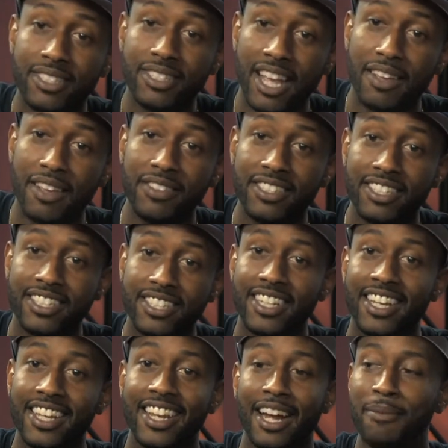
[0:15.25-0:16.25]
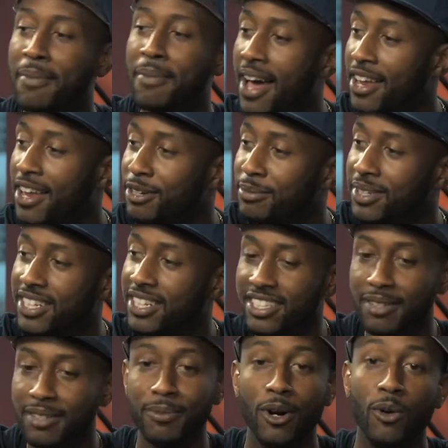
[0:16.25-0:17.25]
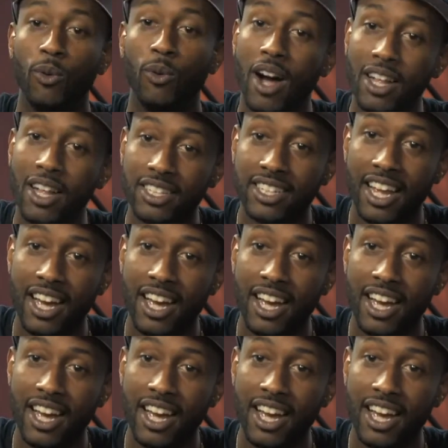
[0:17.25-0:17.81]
Davis, and I matter because I'm on Wild N